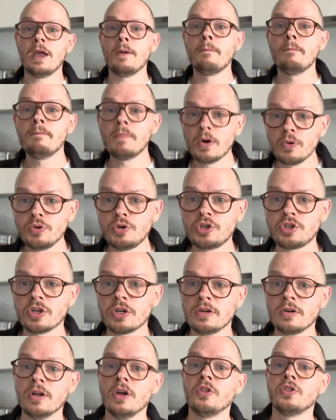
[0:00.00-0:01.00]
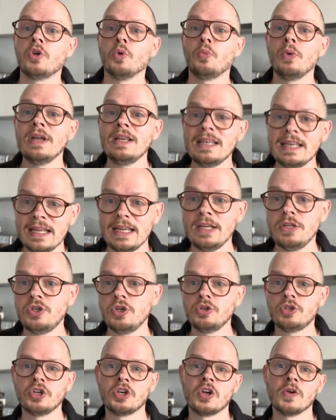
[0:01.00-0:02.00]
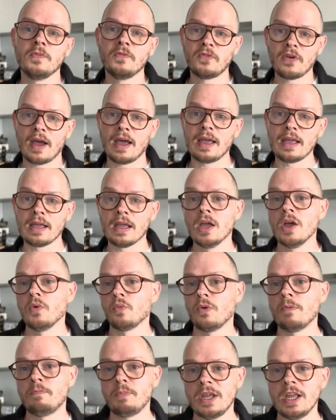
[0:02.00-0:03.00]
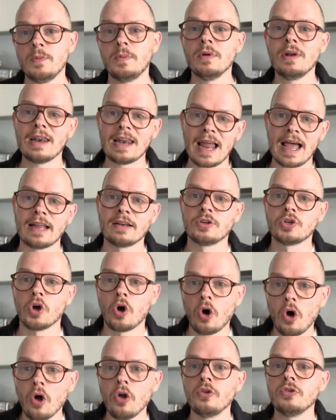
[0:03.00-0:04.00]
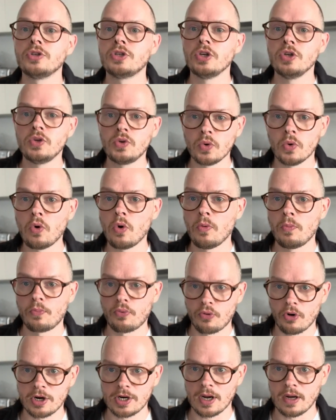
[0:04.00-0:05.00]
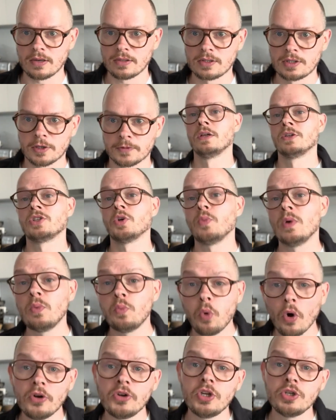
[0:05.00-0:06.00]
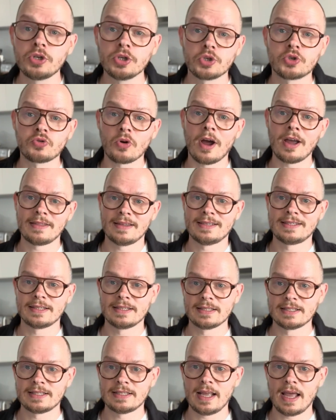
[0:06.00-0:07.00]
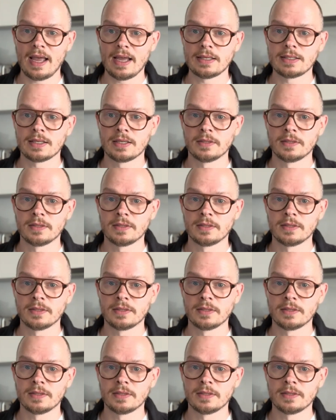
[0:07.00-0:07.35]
emotion that we need you to convey when people land onto your product. So we want you to try this instead.